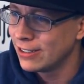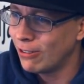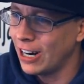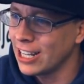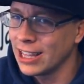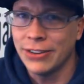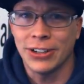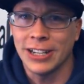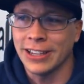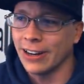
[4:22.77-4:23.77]
Why'd he leave
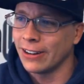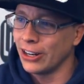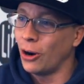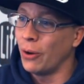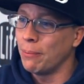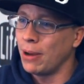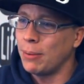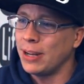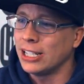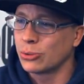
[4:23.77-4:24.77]
it in there? You know what?
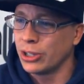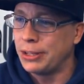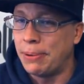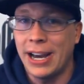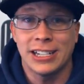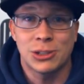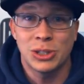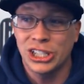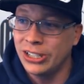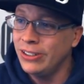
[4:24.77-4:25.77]
Maybe he's really bad at
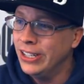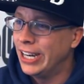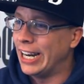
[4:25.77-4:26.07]
switch heel,